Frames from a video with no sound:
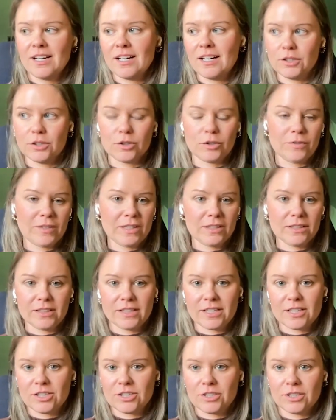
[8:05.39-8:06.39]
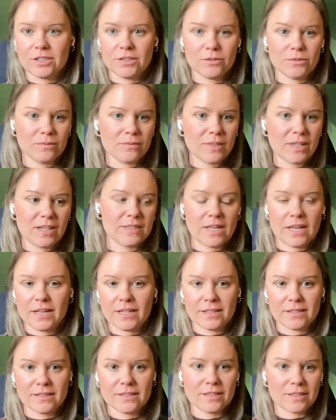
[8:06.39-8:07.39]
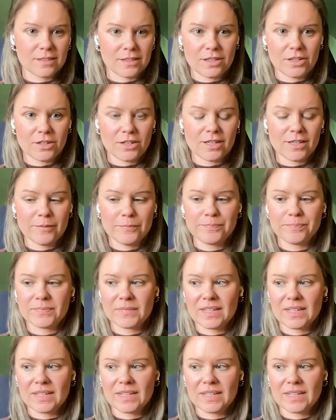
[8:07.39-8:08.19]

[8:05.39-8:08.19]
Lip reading: clinical validation, science, et cetera.